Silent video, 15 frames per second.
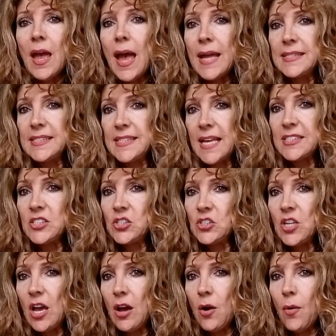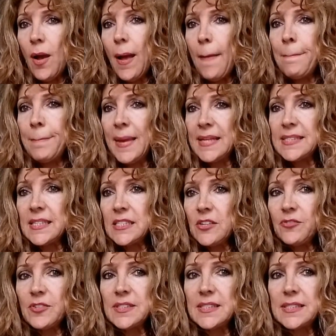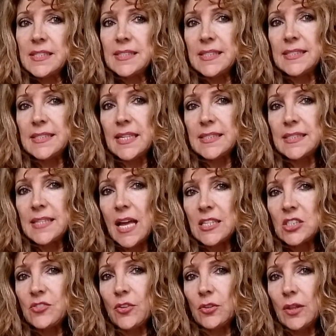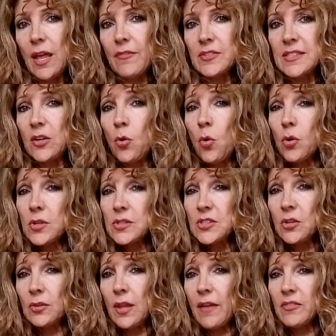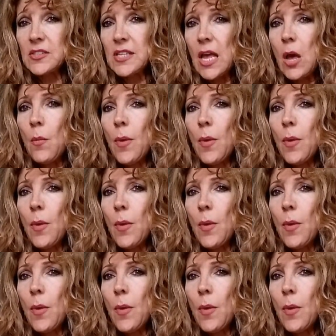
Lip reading: And tests show amazing differences in testosterone levels and cortisol levels